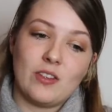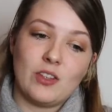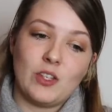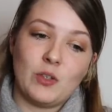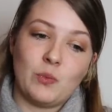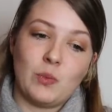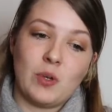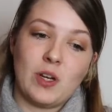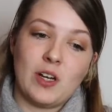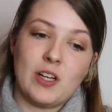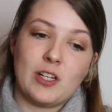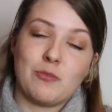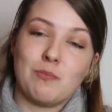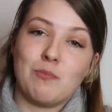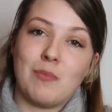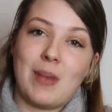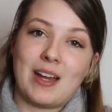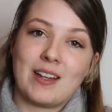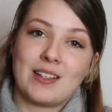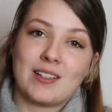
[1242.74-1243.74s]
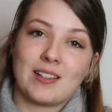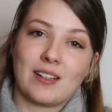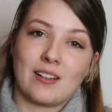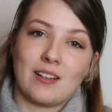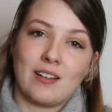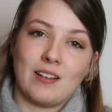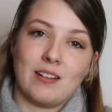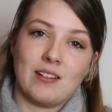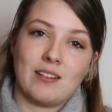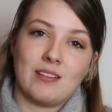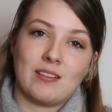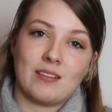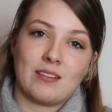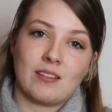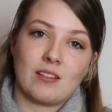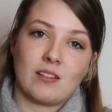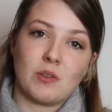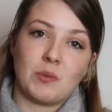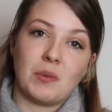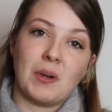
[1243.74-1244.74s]
the word massacre
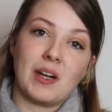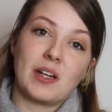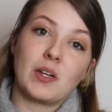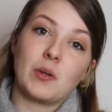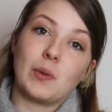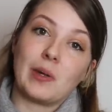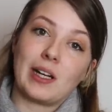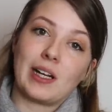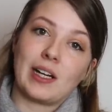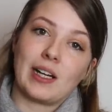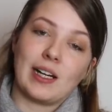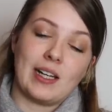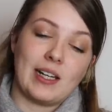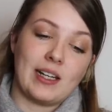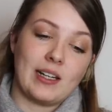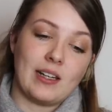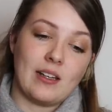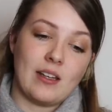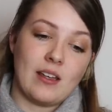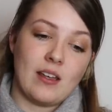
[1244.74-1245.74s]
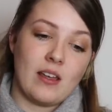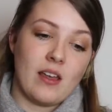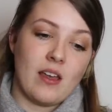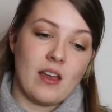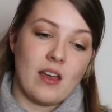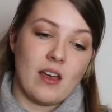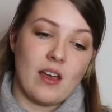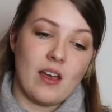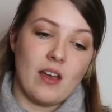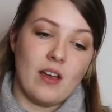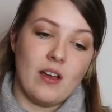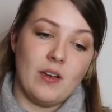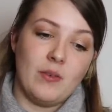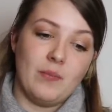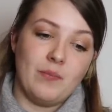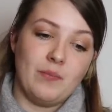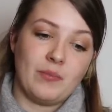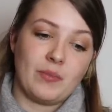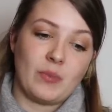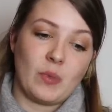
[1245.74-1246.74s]
quite quickly,
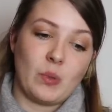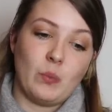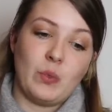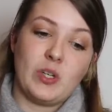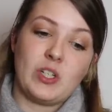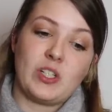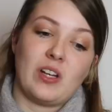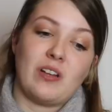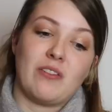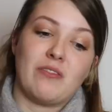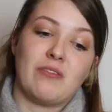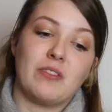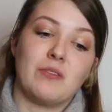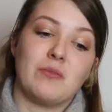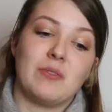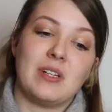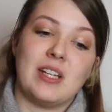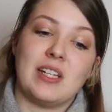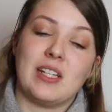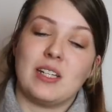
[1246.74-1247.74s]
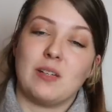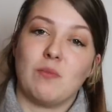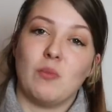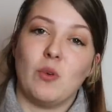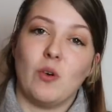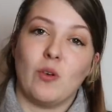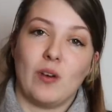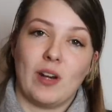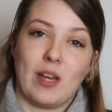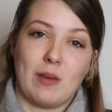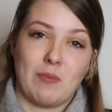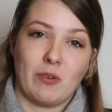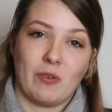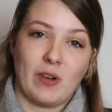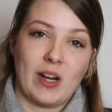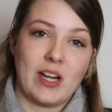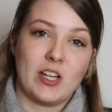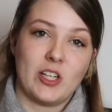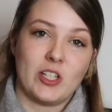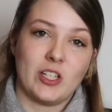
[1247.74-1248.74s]
which I feel needed more
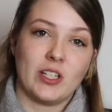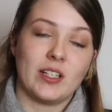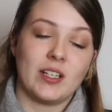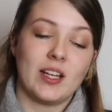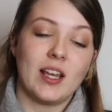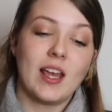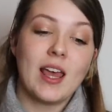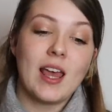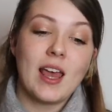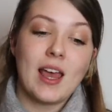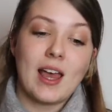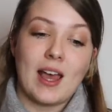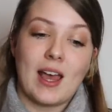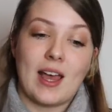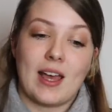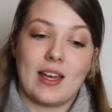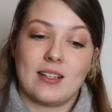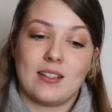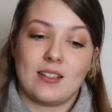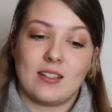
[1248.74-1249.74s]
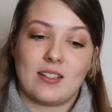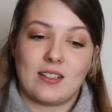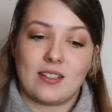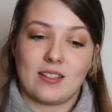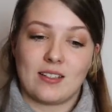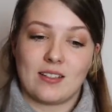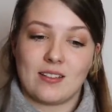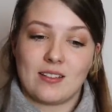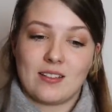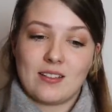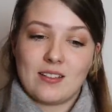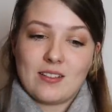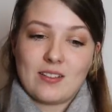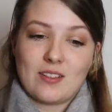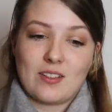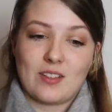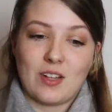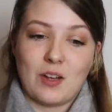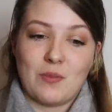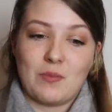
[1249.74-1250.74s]
elaboration. As
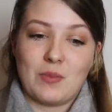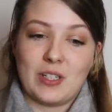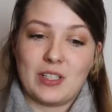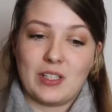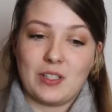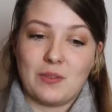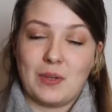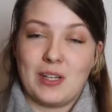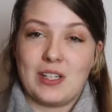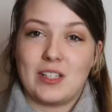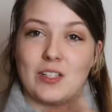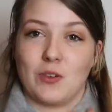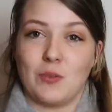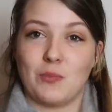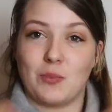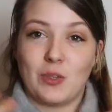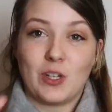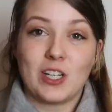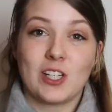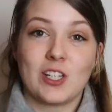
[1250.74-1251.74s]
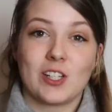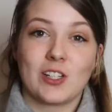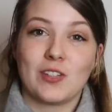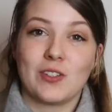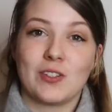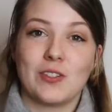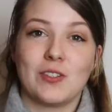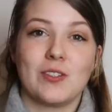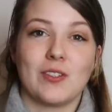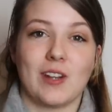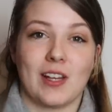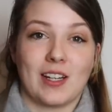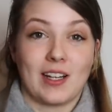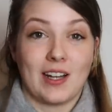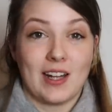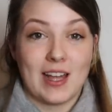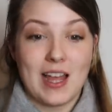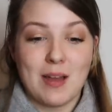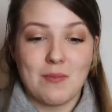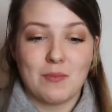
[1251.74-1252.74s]
someone that went to a British school,
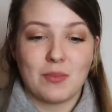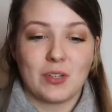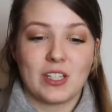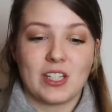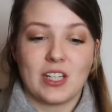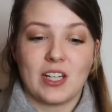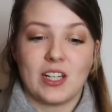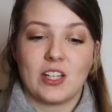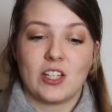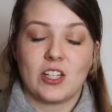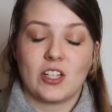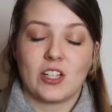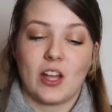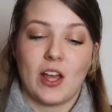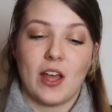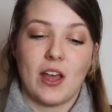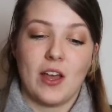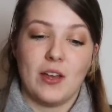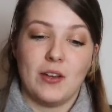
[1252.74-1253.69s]
like I am British,